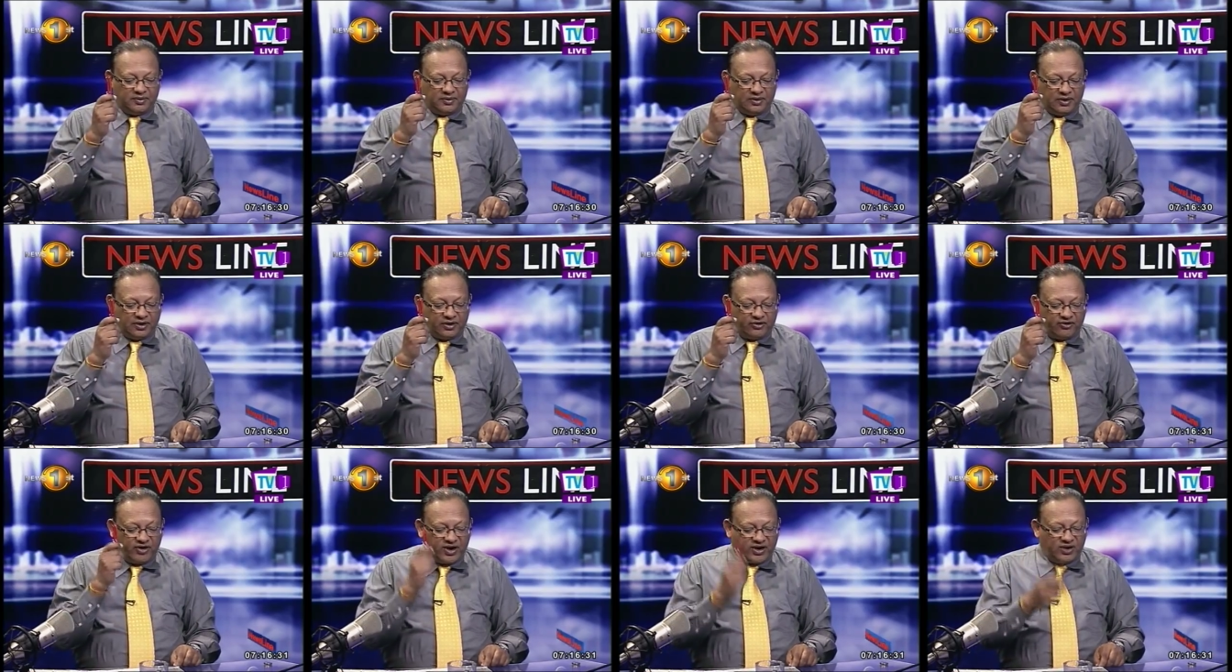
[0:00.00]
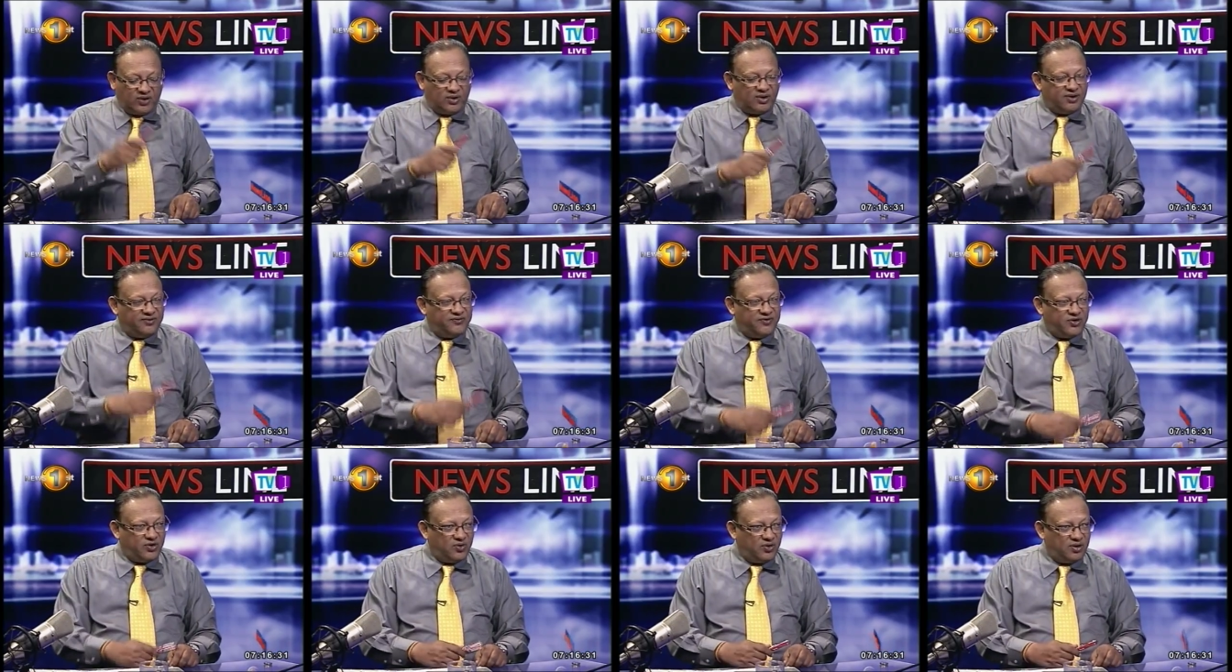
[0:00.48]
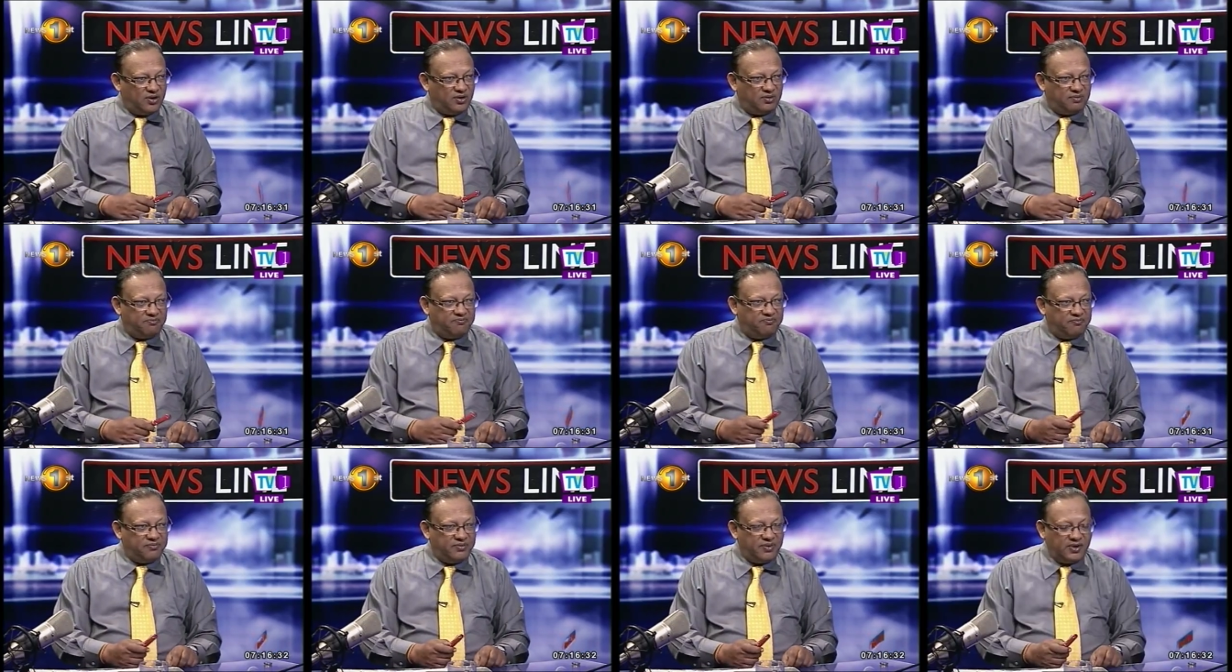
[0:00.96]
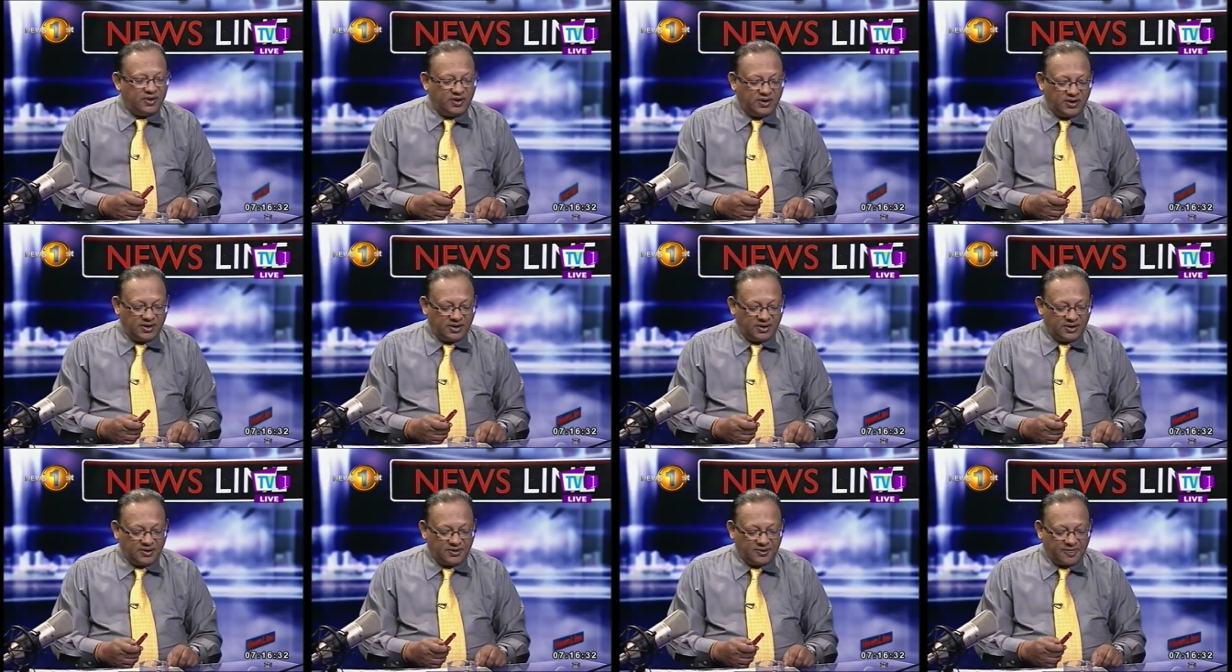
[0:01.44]
a regular viewer yeah.
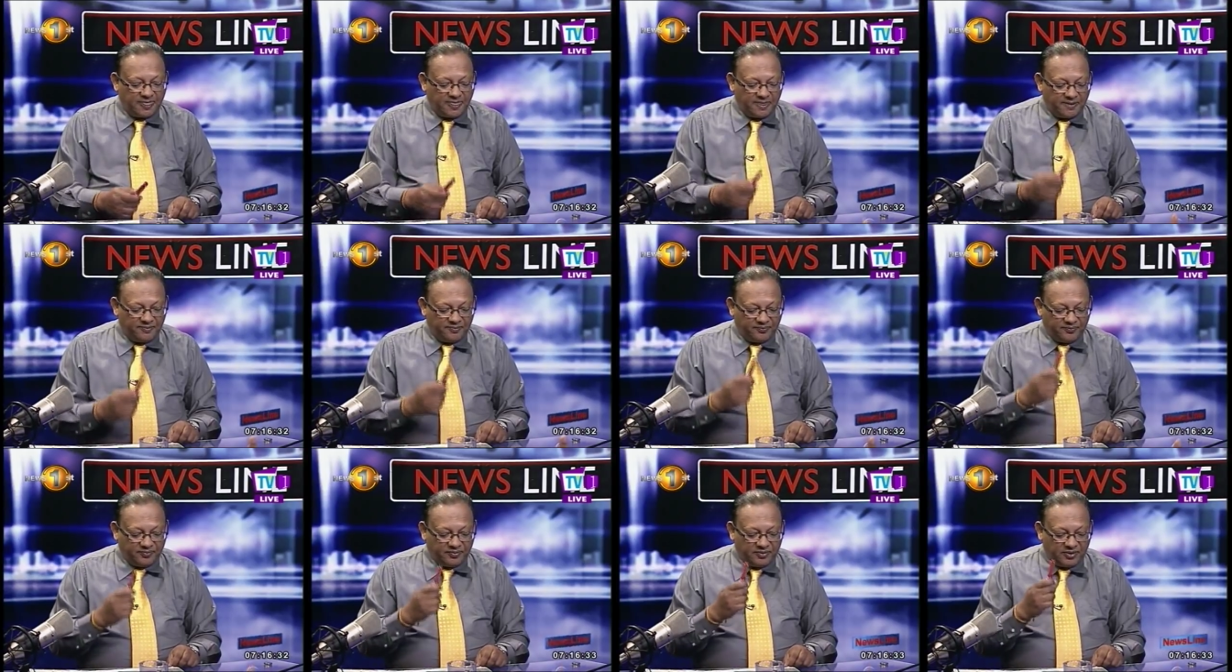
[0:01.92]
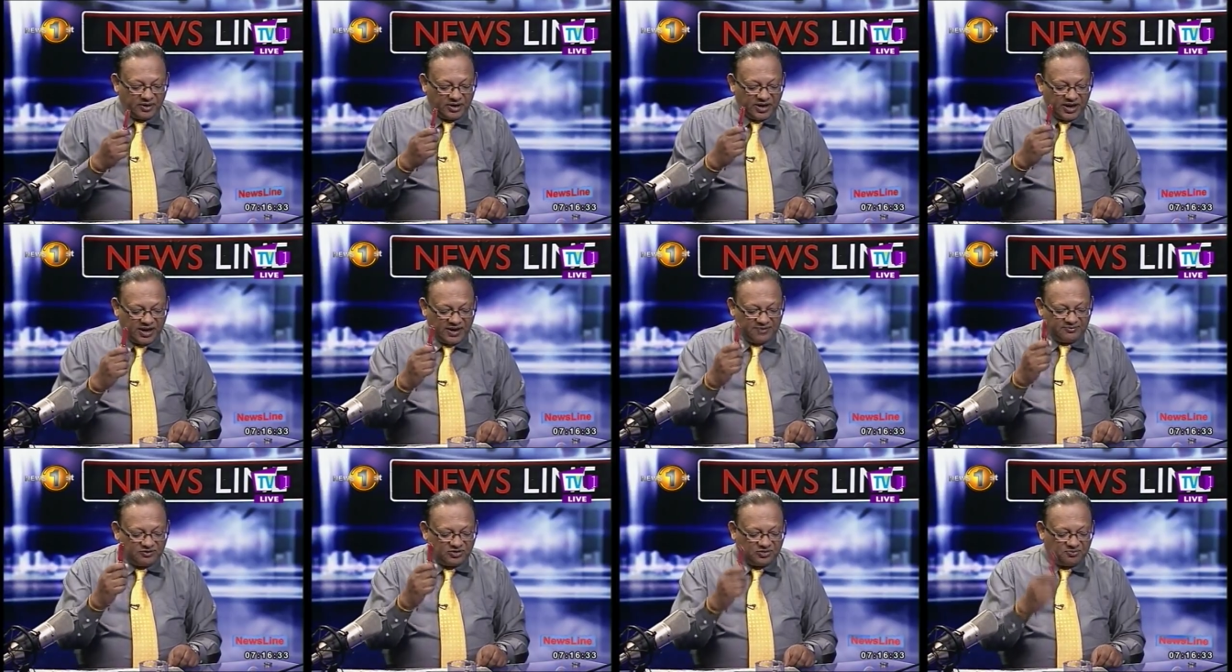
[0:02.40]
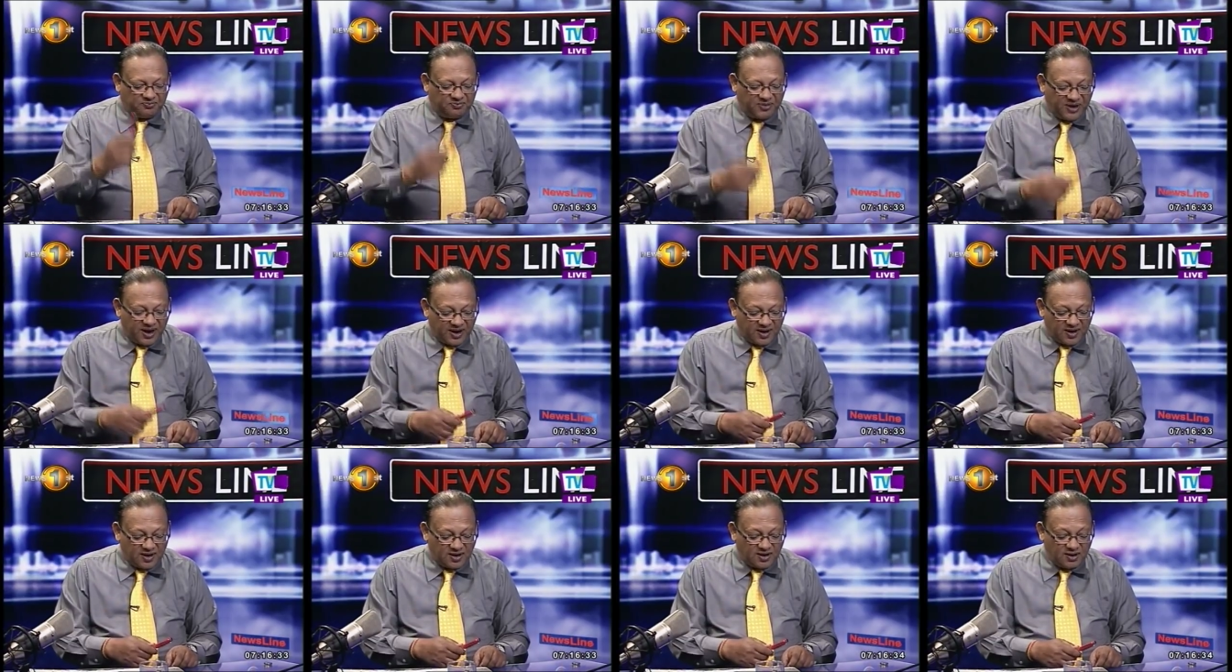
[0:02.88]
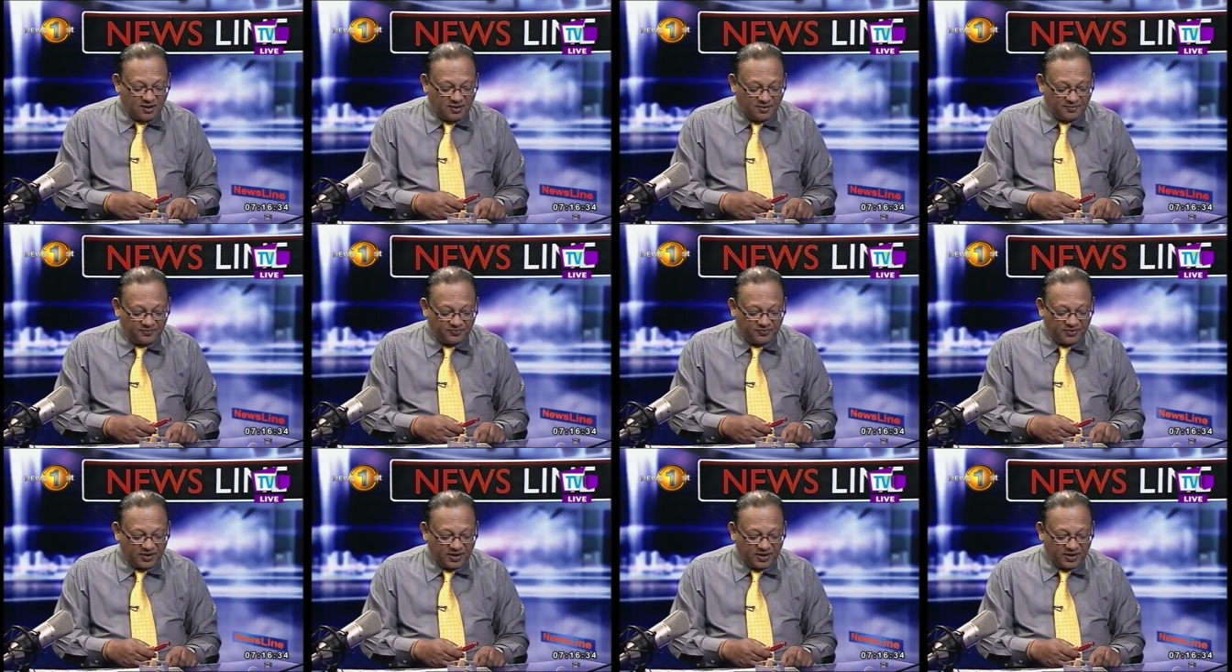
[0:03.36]
named Peggy